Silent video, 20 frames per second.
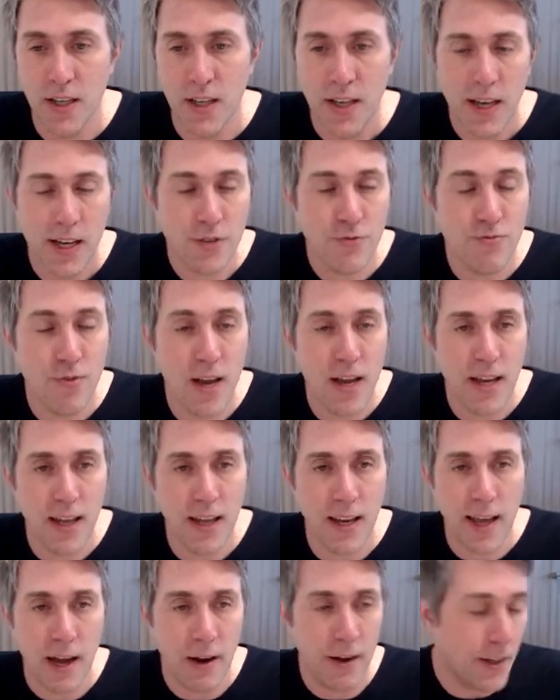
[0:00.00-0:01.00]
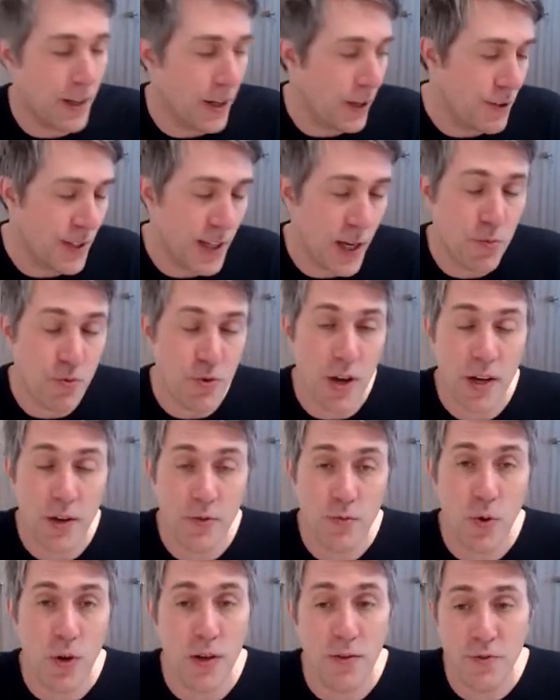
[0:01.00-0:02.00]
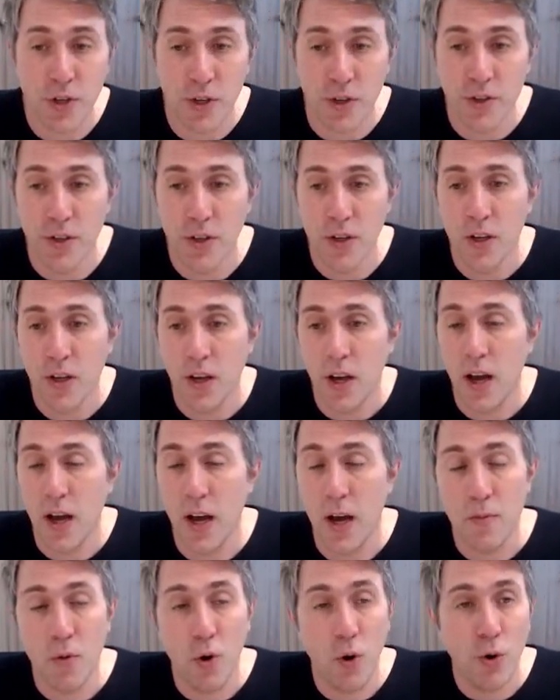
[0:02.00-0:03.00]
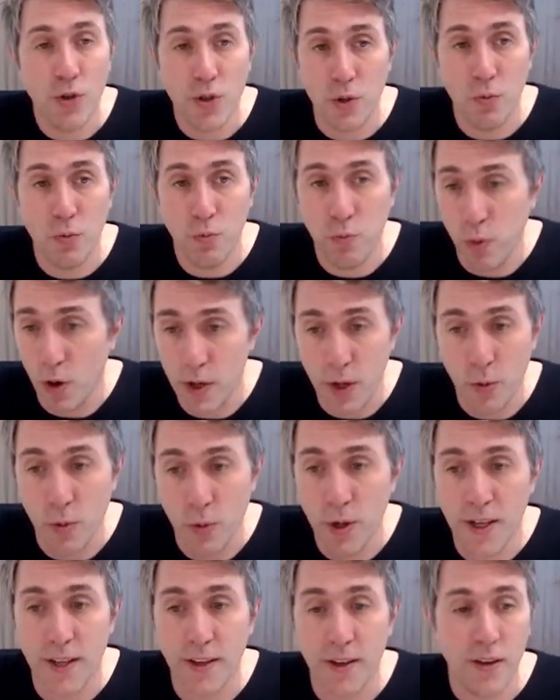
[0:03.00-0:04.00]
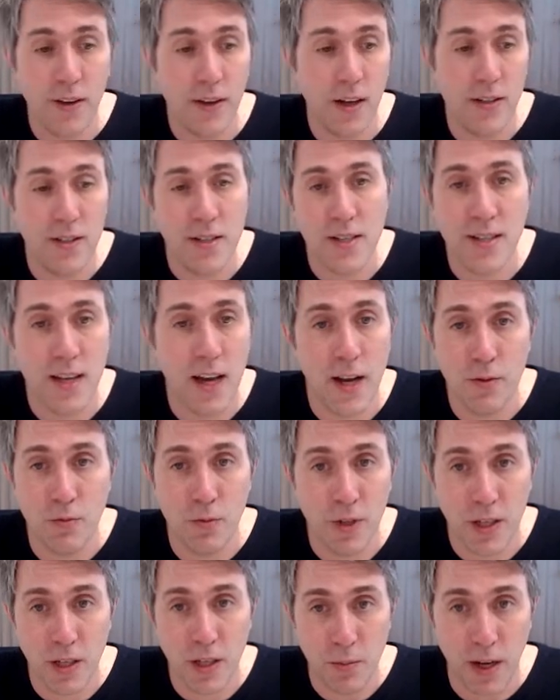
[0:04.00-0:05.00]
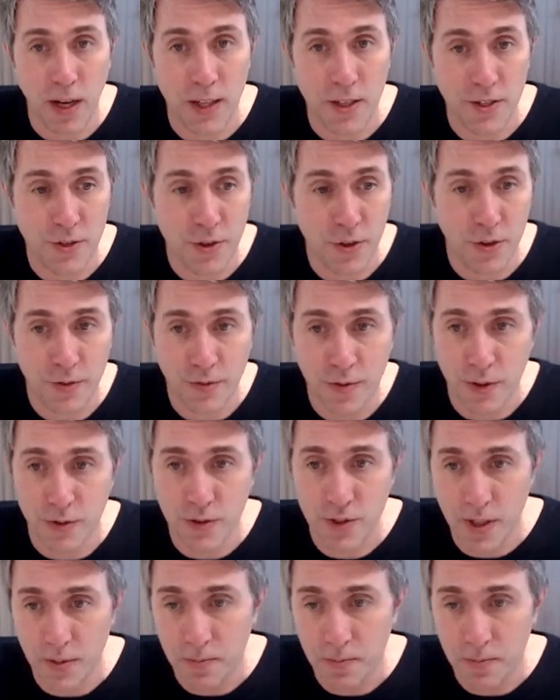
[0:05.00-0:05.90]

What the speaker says: It's really allowing you to keep track of what you've done, order what you're working on, and design what you plan to do in the future.